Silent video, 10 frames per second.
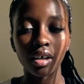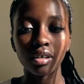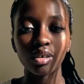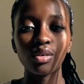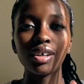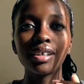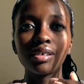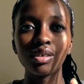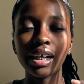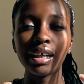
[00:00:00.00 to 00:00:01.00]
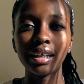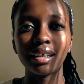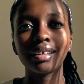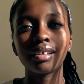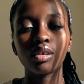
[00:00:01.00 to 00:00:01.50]
So it really
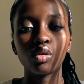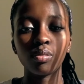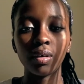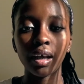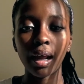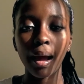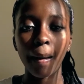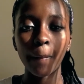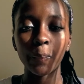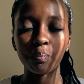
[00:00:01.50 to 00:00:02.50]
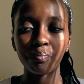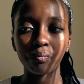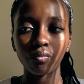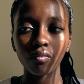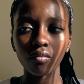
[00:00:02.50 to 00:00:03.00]
needs to be
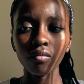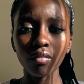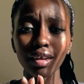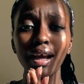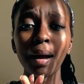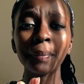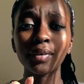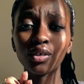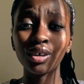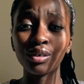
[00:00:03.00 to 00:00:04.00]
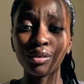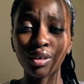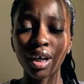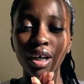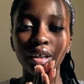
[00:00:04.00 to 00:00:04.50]
up to you
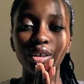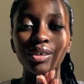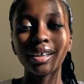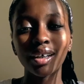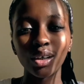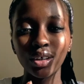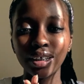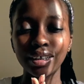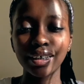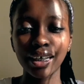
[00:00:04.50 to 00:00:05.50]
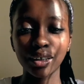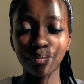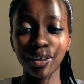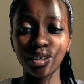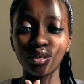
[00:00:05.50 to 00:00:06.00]
to include it as
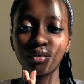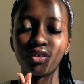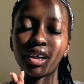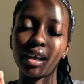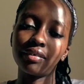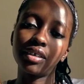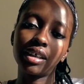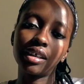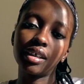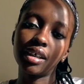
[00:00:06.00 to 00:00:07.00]
part of your lifestyle.